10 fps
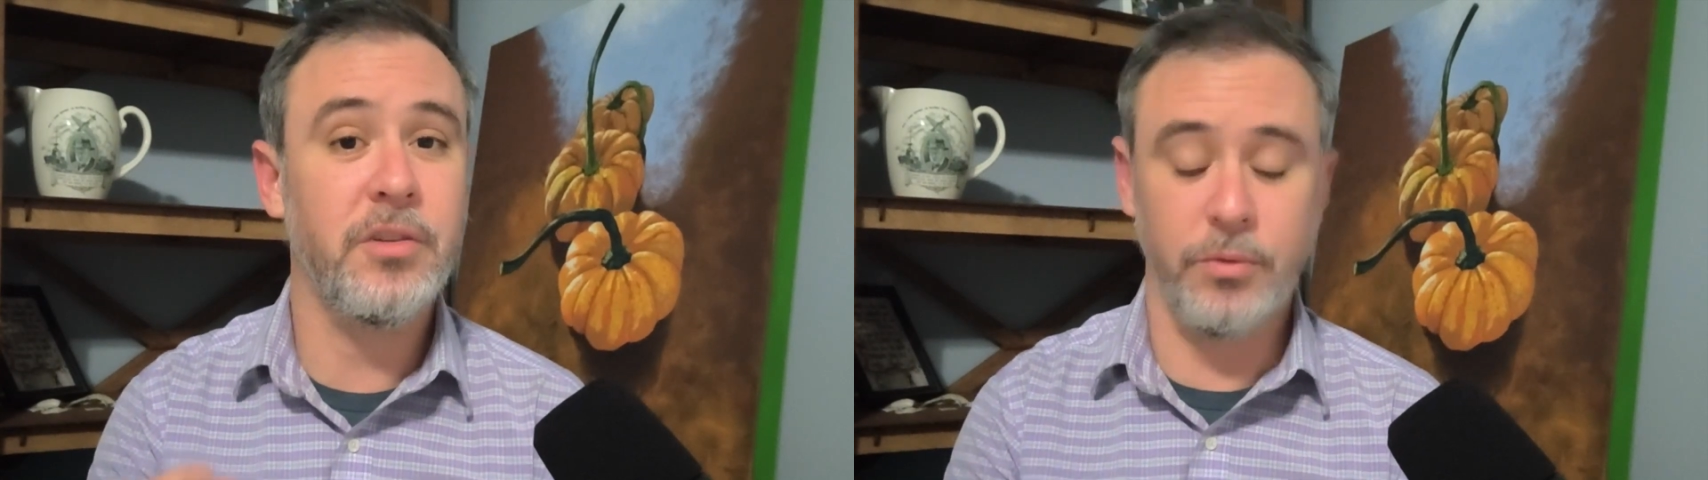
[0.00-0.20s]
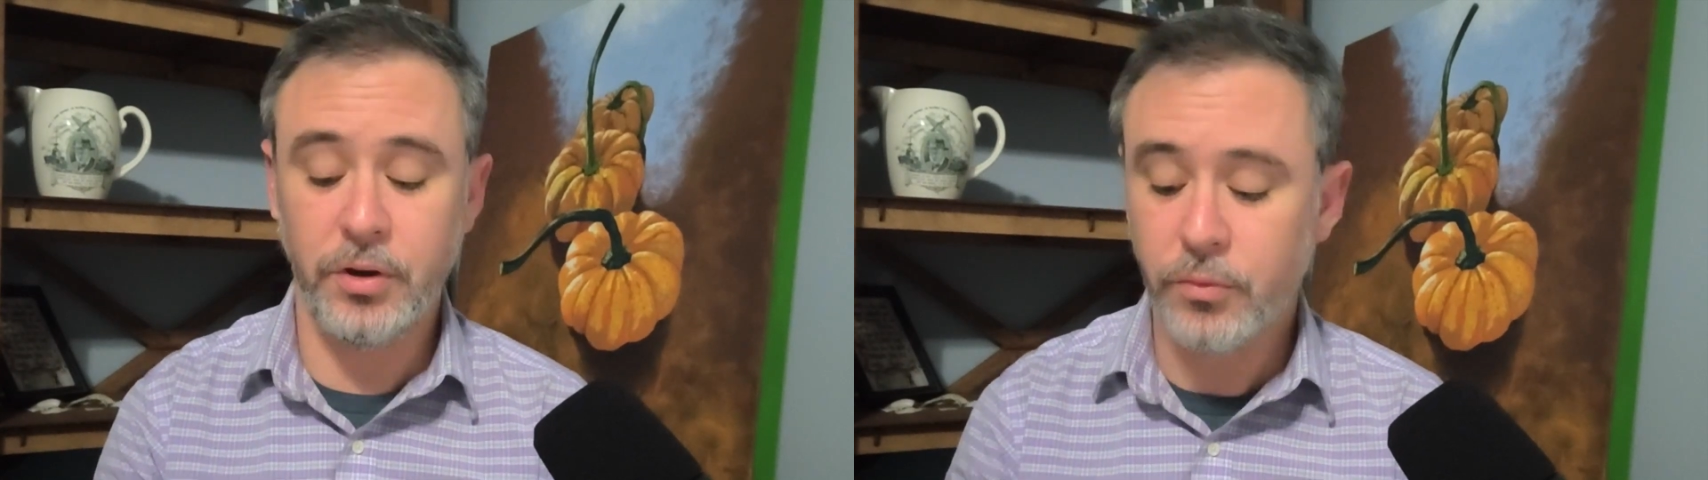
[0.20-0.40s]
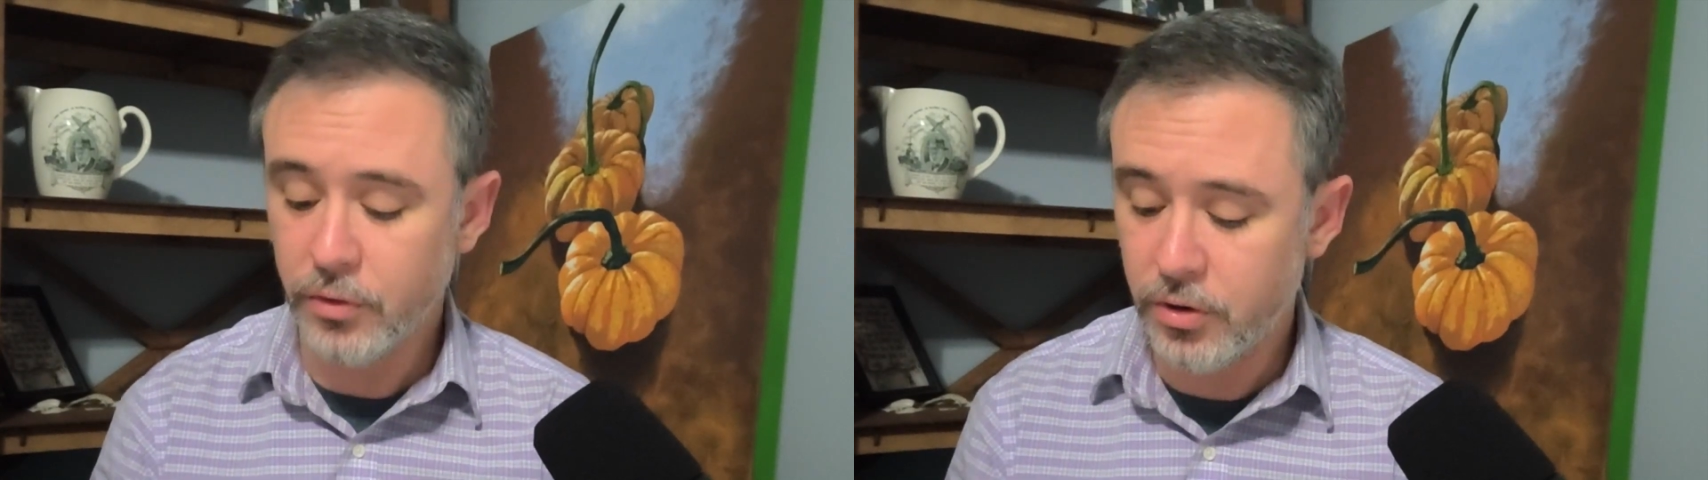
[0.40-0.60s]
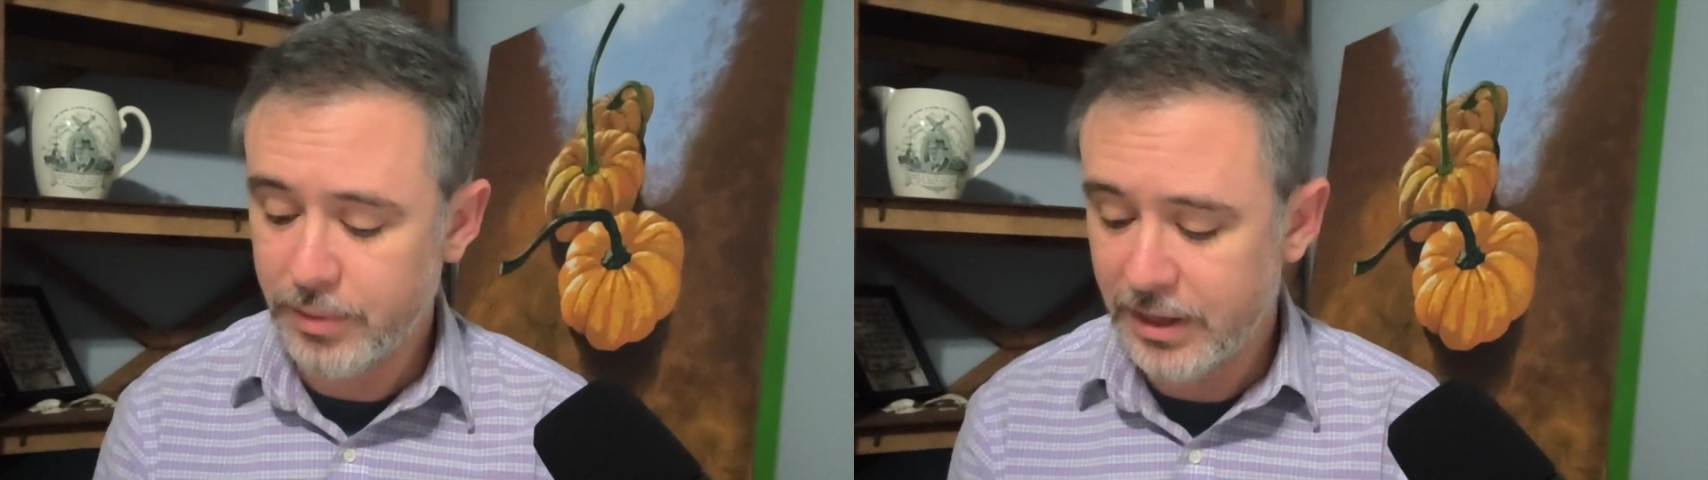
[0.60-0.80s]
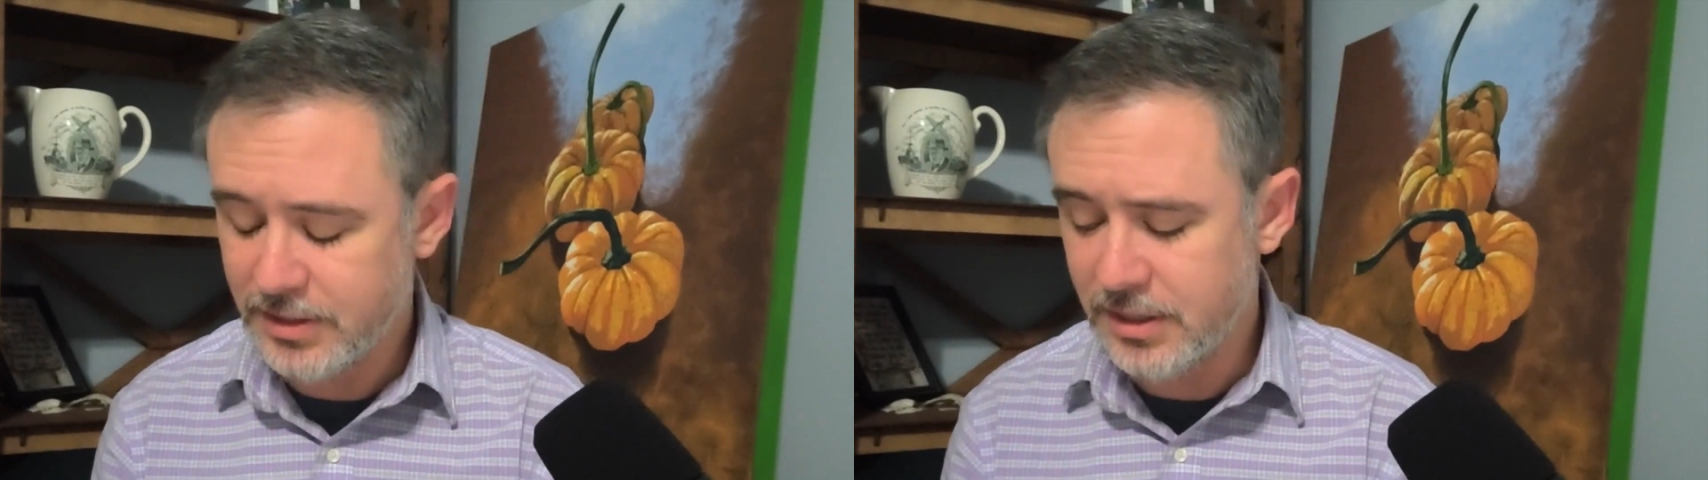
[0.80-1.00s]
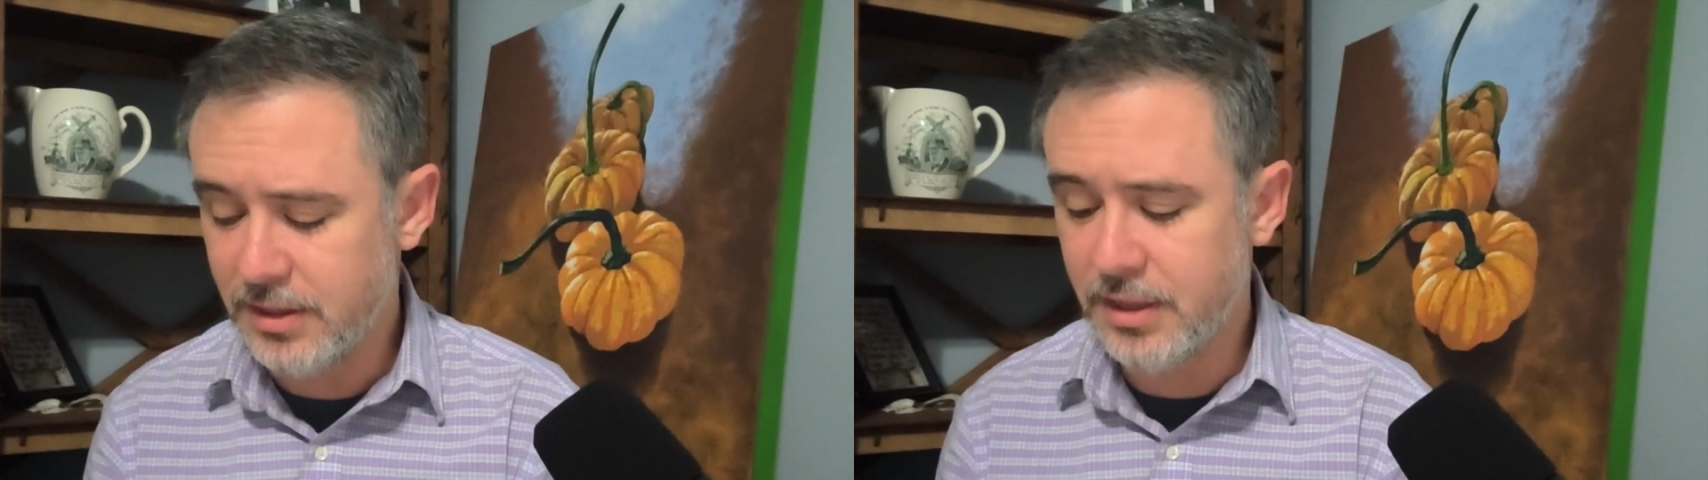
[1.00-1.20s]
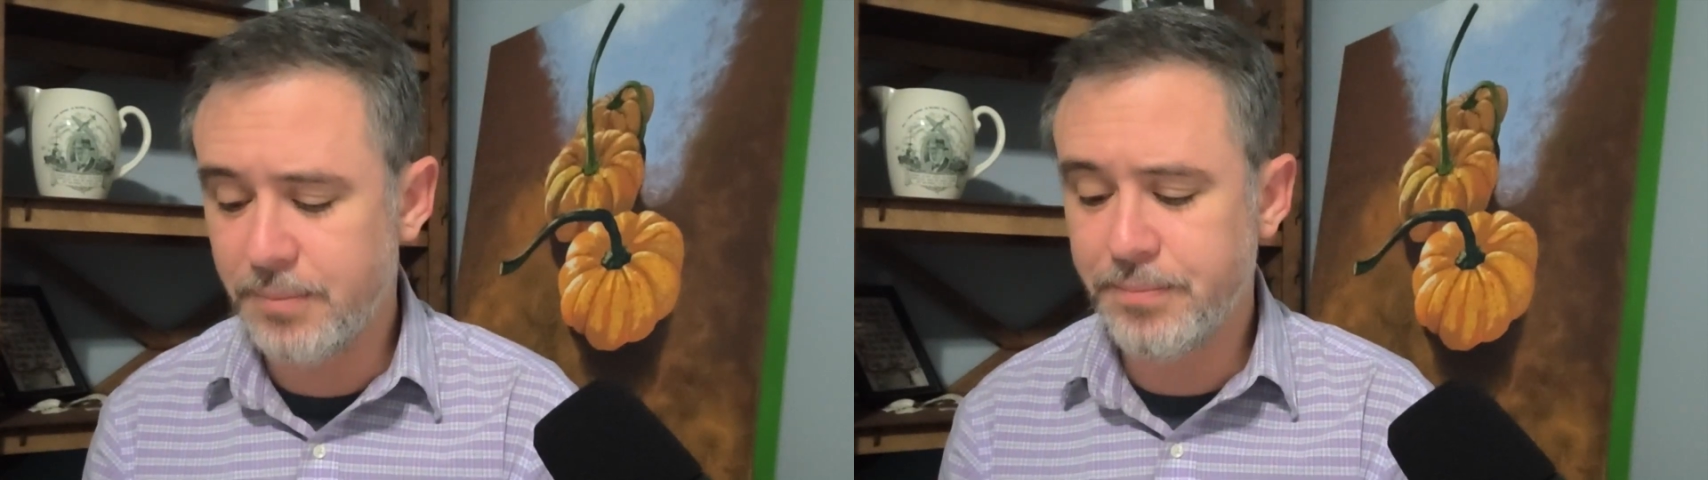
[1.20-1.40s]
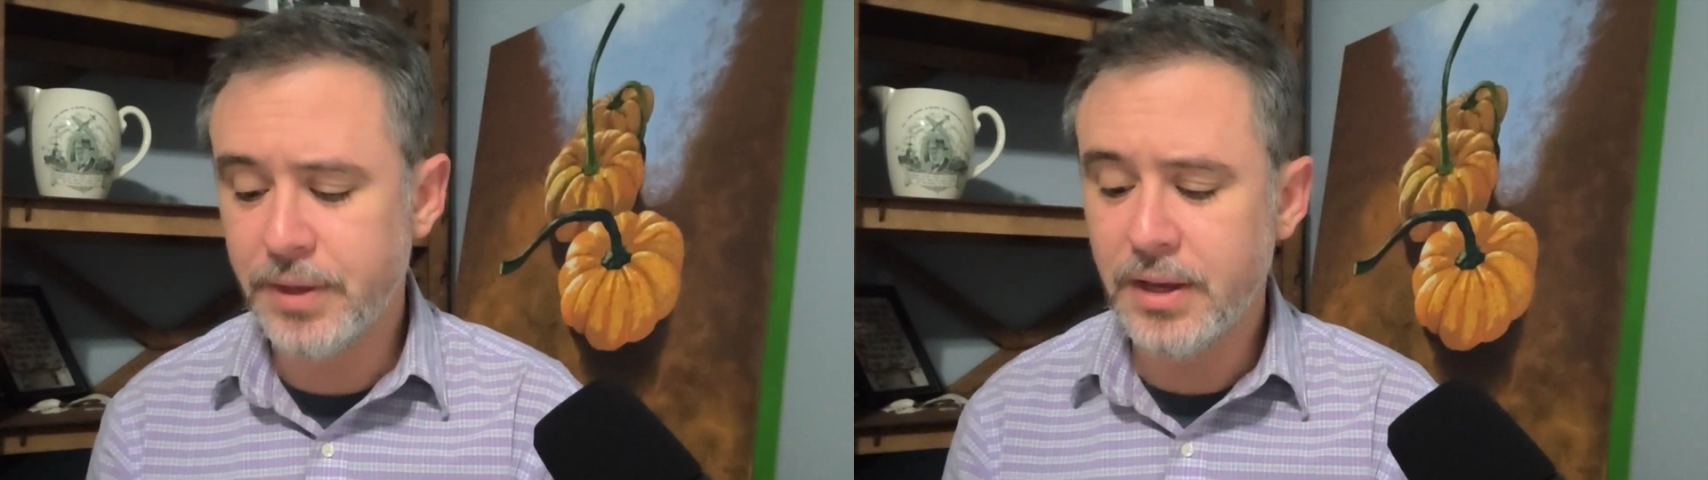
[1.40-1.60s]
and real romance in
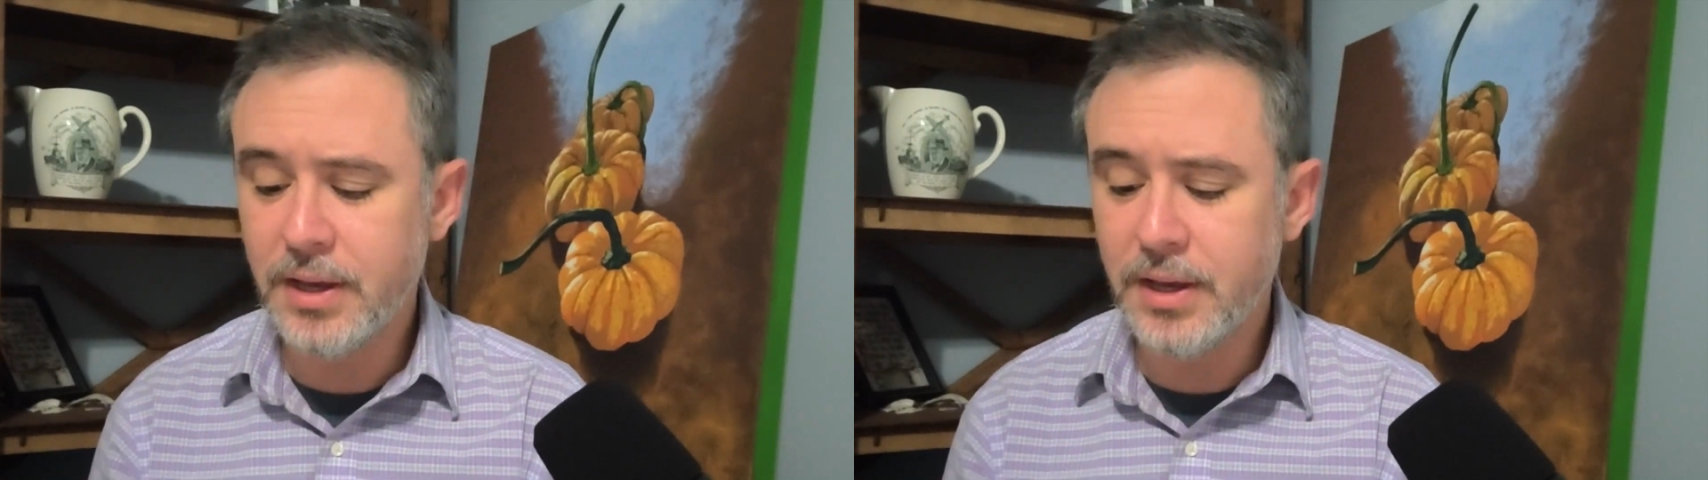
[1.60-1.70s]
them.